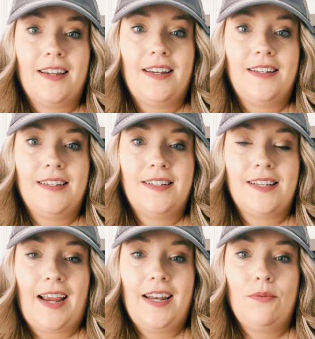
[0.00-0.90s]
It is
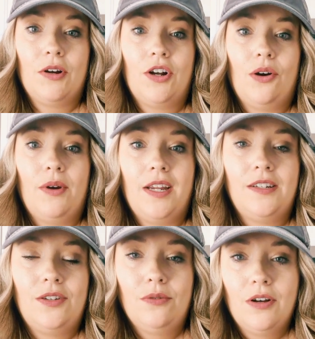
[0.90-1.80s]
exciting. We're going
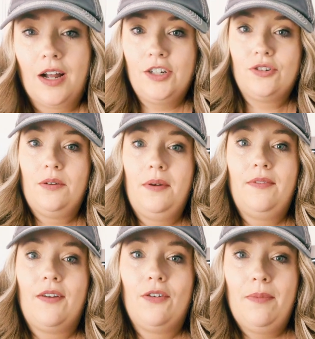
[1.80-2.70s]
to a country we've
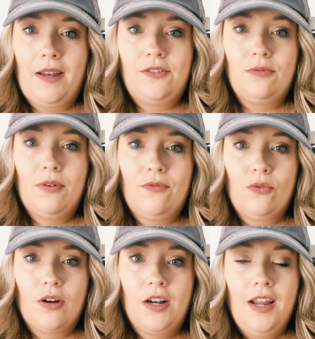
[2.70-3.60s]
never been to
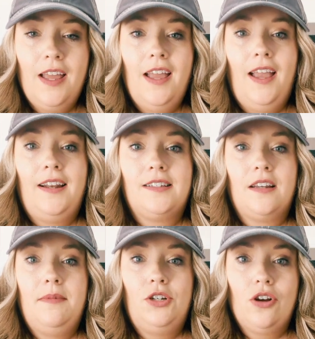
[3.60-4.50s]
before, and it's
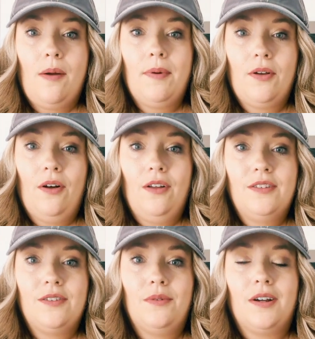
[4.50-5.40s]
going to be tropical,
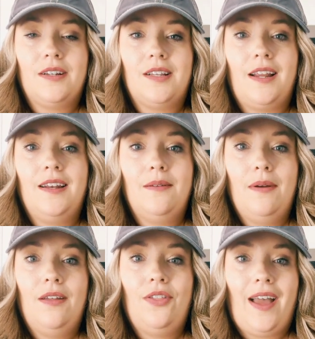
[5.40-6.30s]
so we're excited
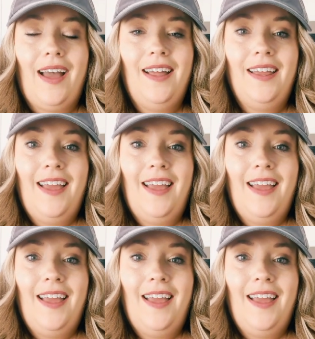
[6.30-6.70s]
about that.